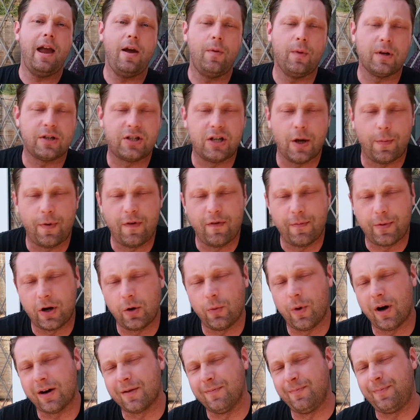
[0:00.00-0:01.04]
What's up, everybody?
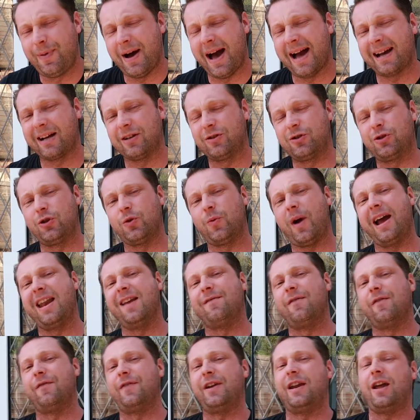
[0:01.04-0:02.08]
Welcome back to
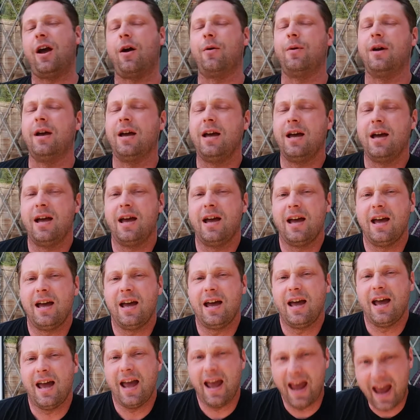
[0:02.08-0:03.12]
another video
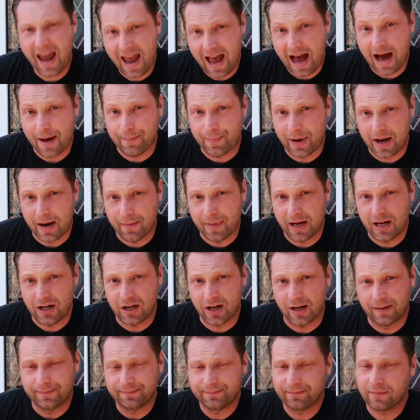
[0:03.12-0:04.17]
here at Benham
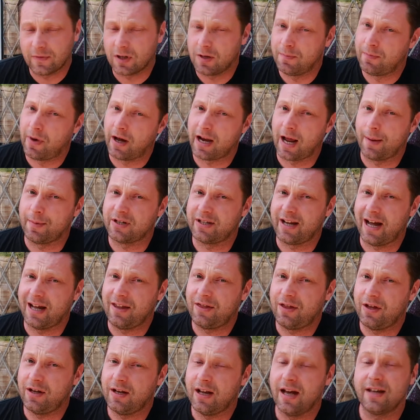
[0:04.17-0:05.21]
Media. My name is
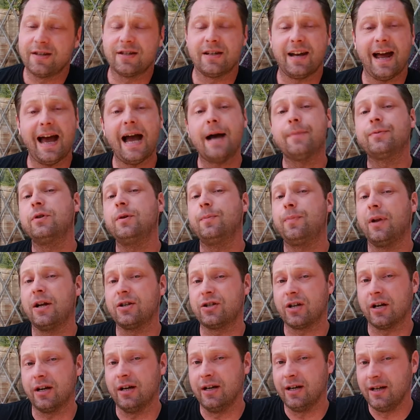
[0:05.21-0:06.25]
Nathan. It's an absolute
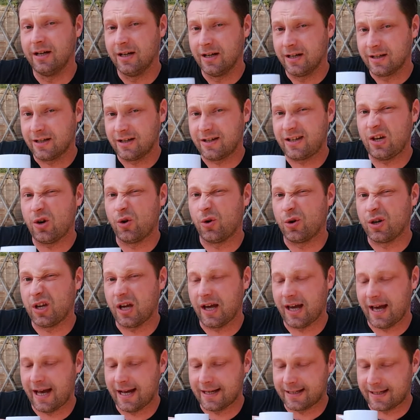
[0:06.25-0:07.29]
pleasure to see all
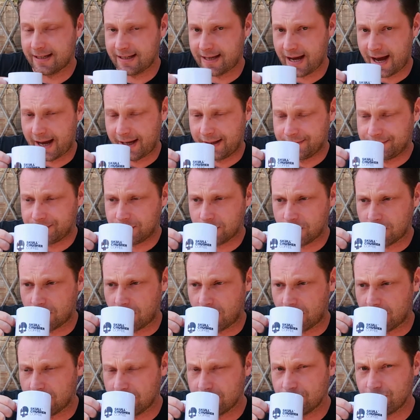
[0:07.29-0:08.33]
you here today.
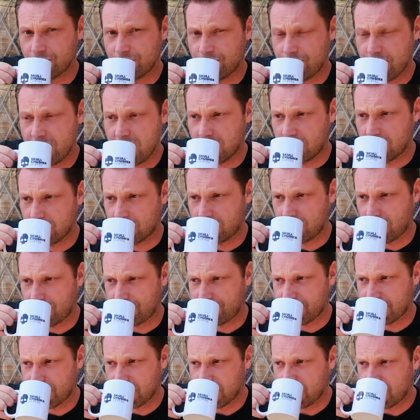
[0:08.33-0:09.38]
Oh, really good
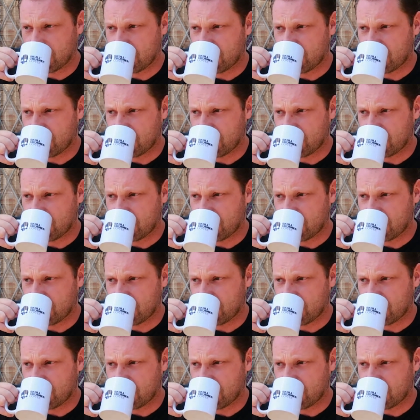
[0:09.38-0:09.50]
coffee.